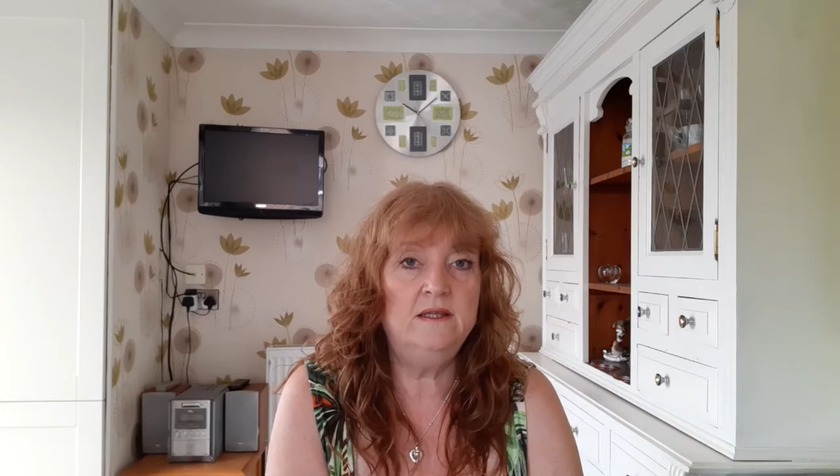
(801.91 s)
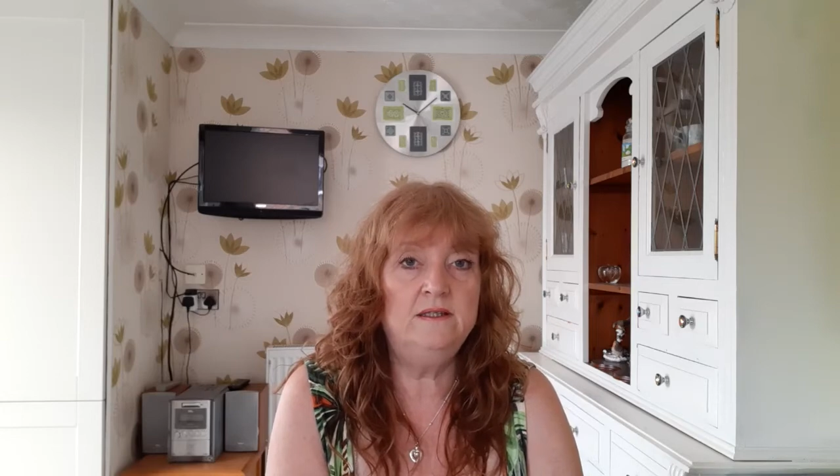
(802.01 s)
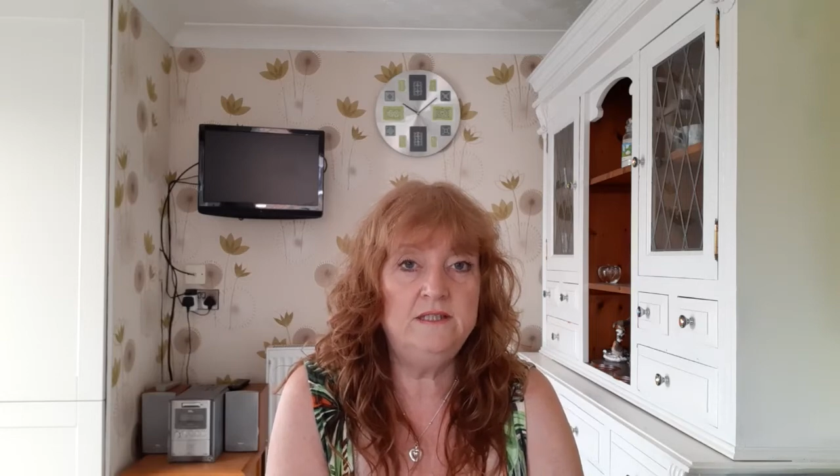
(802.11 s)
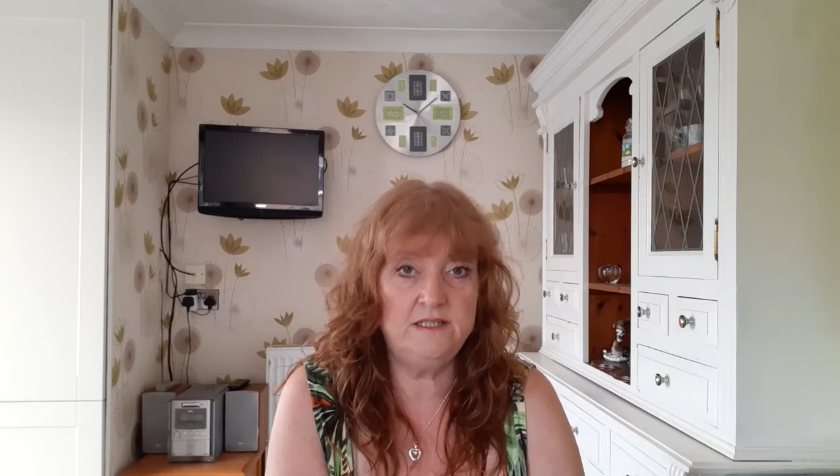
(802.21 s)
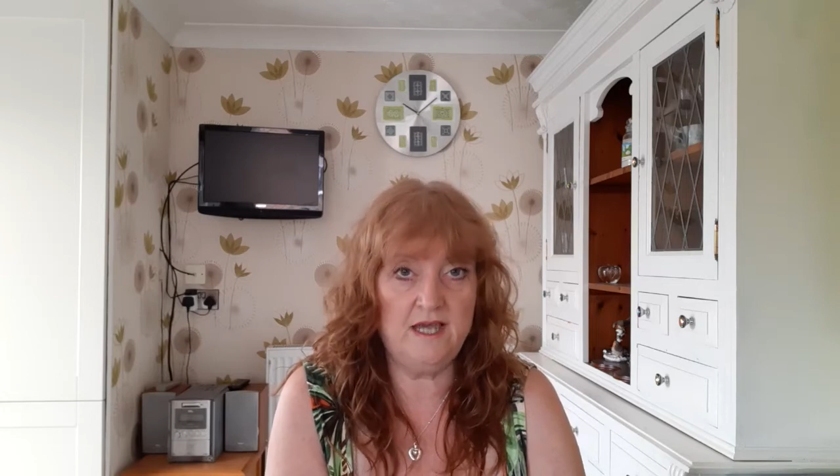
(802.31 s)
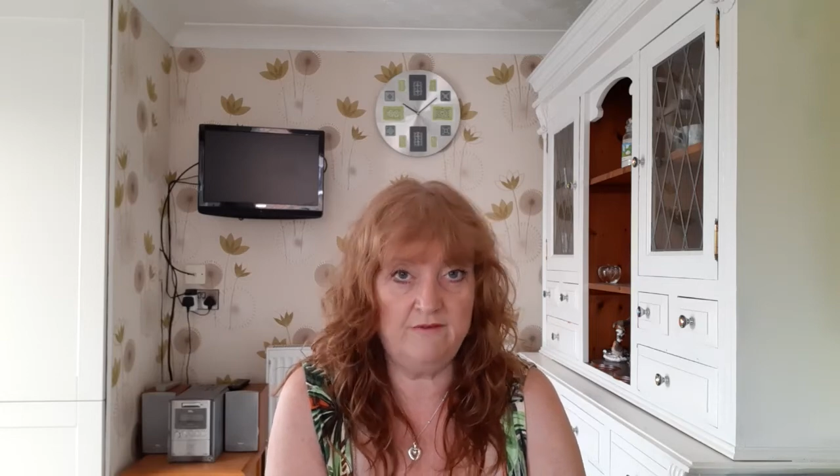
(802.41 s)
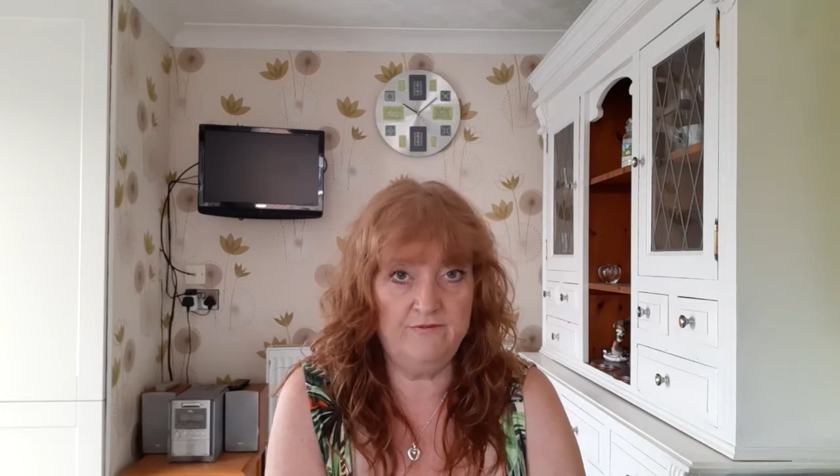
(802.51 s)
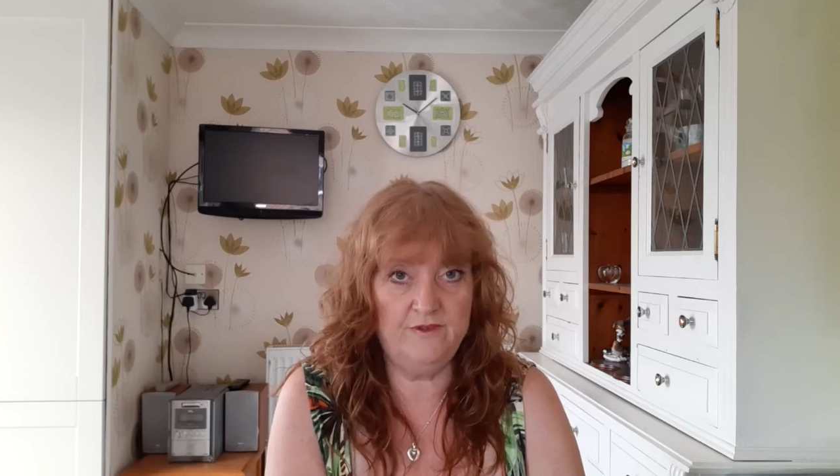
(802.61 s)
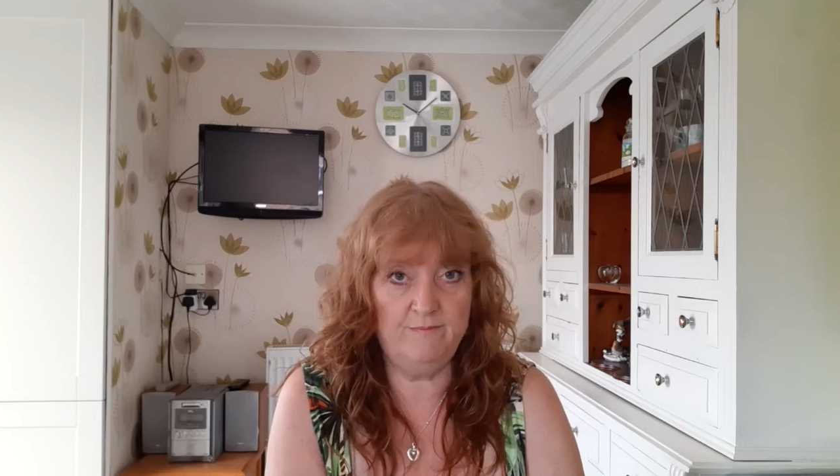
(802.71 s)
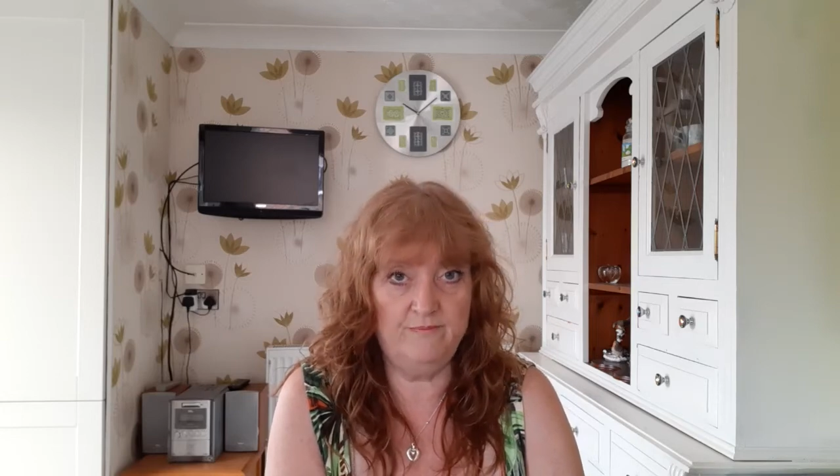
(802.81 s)
did have
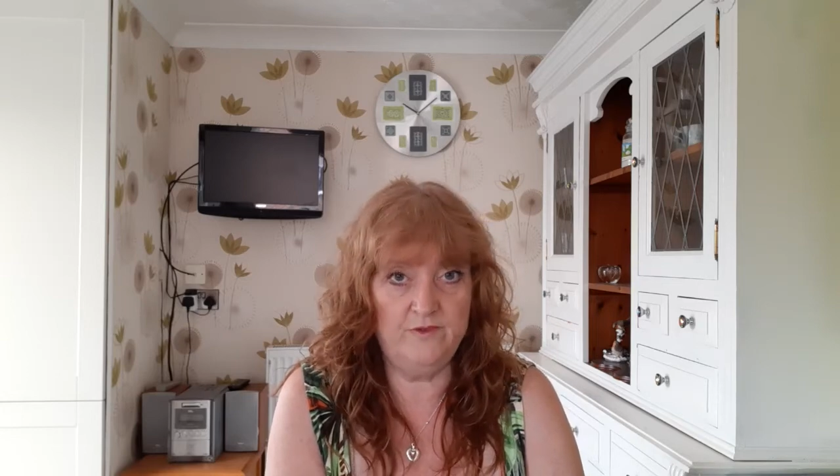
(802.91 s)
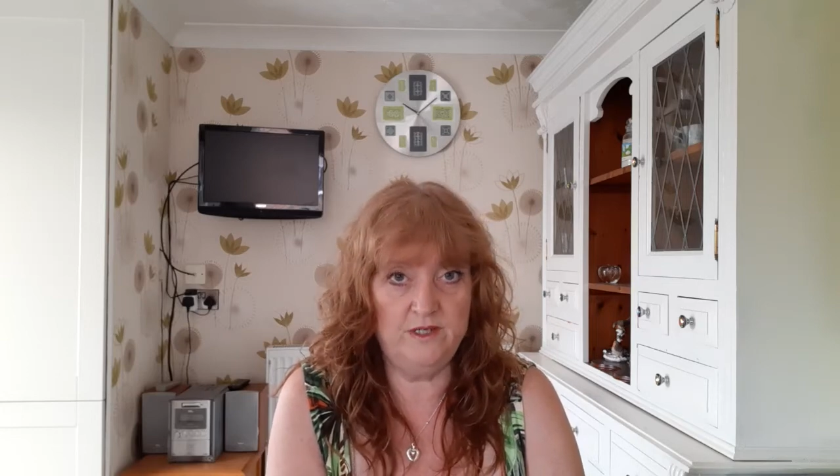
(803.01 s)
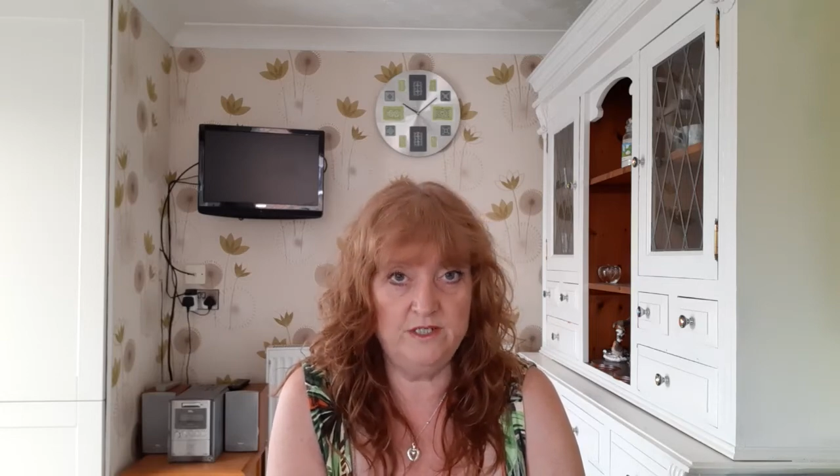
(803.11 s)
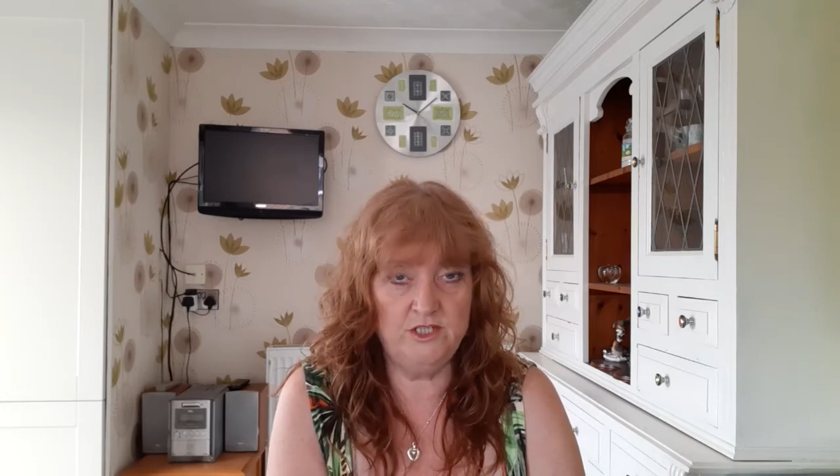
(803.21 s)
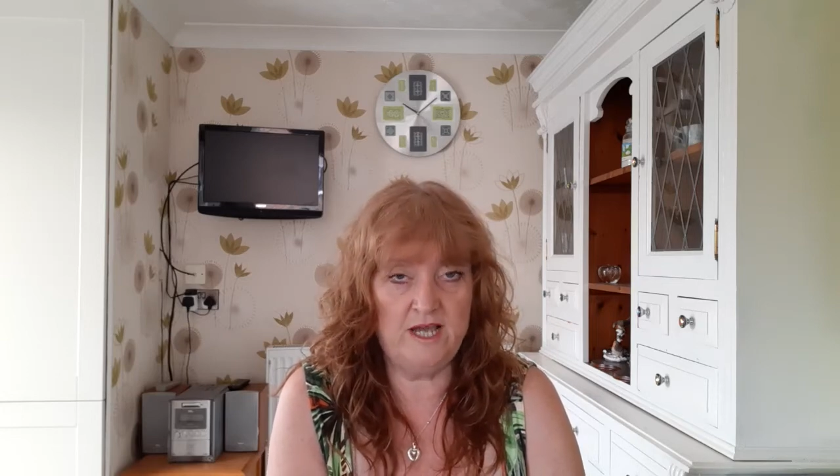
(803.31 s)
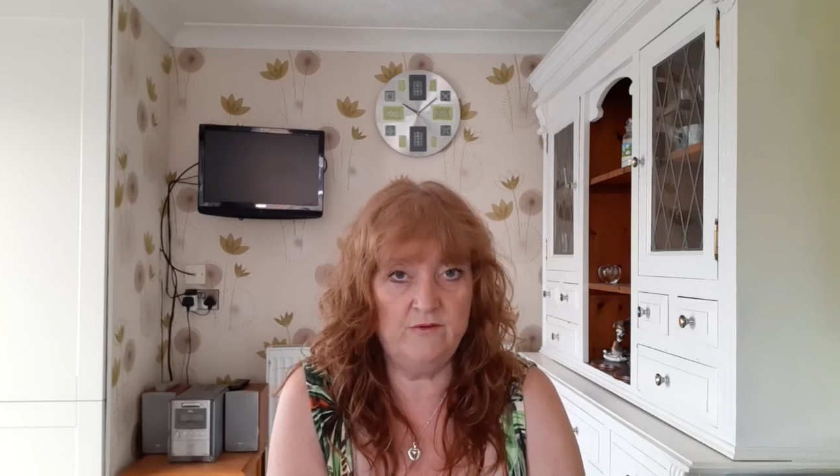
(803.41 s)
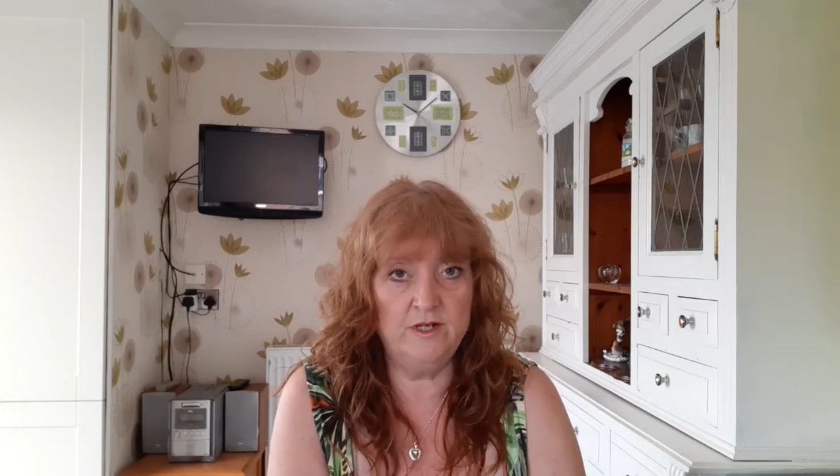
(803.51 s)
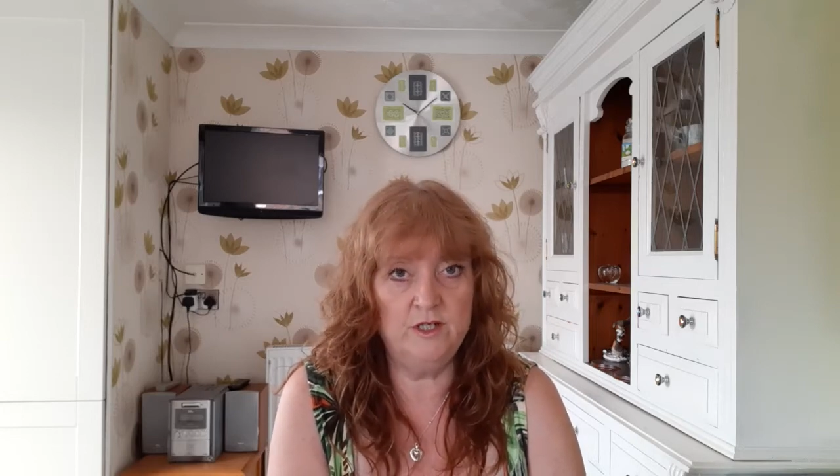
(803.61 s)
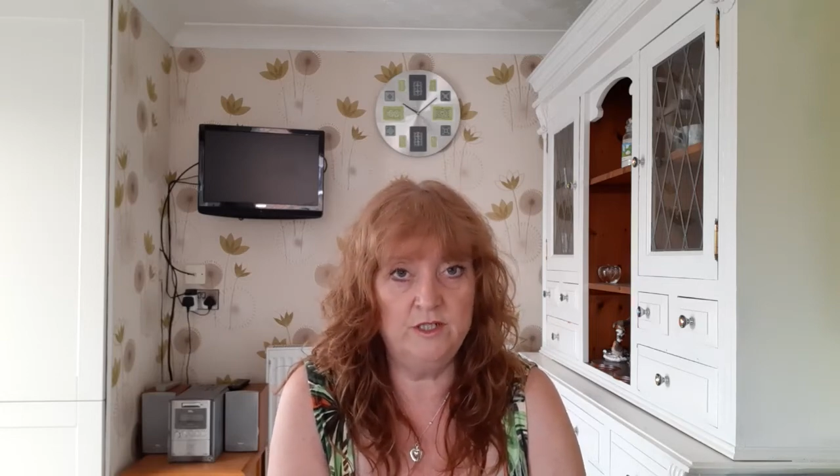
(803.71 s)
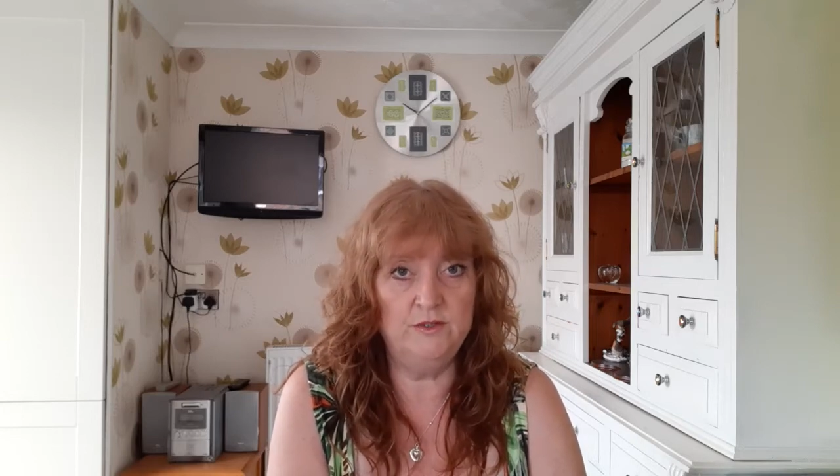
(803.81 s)
the shower
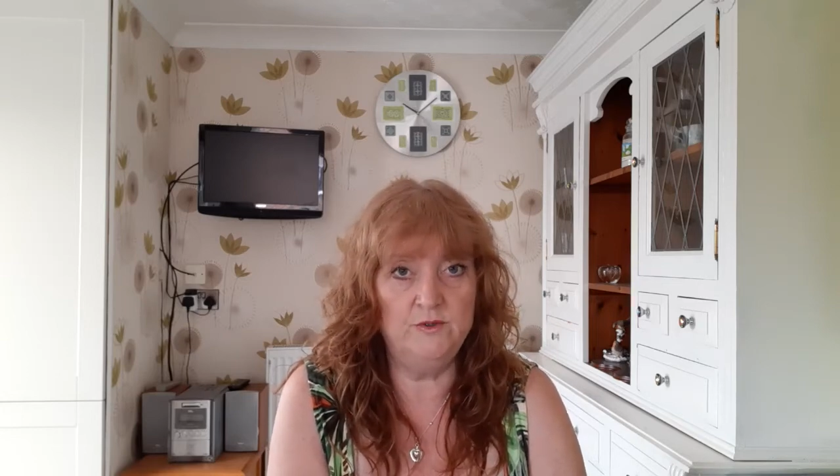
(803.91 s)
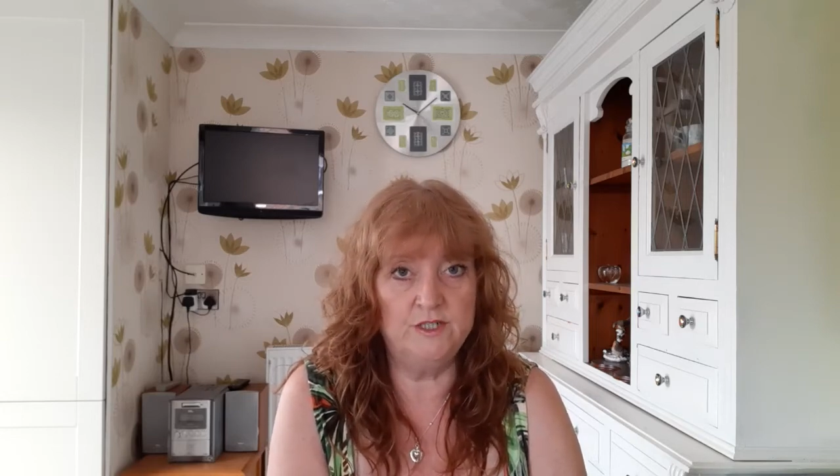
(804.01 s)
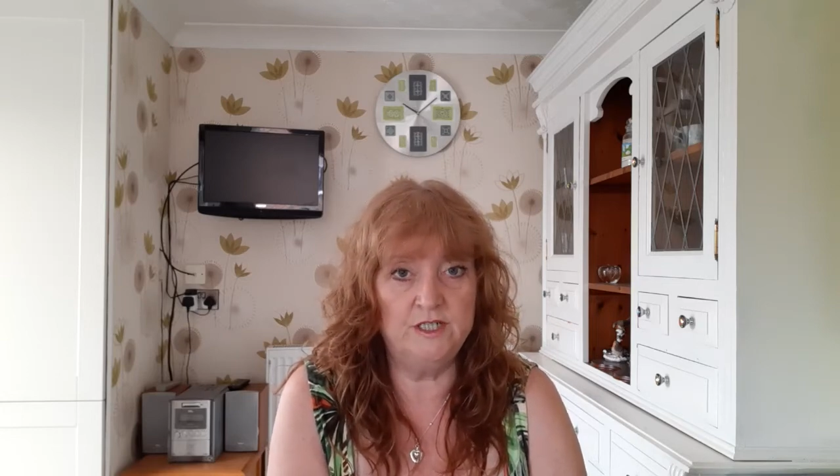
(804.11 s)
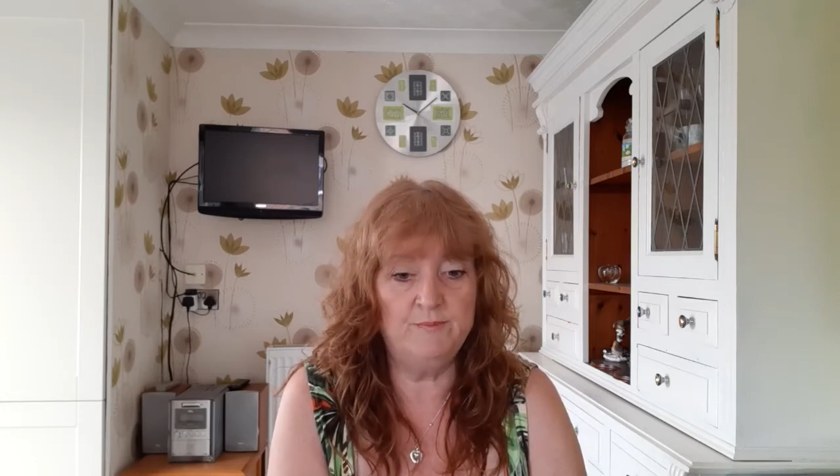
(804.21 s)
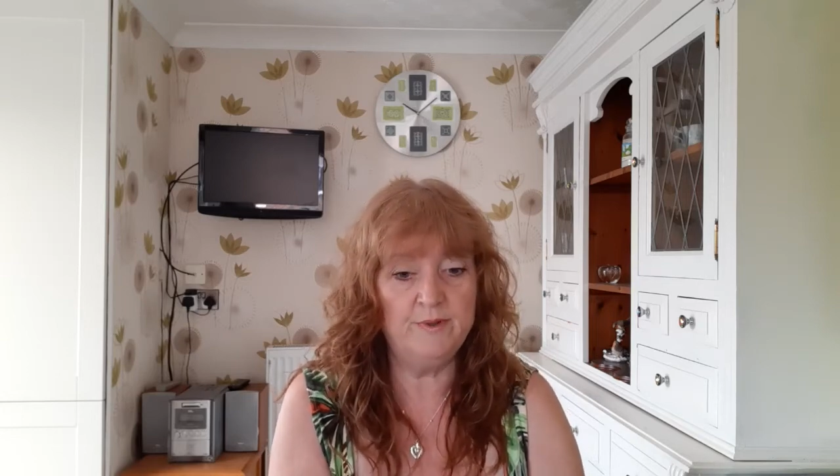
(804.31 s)
included,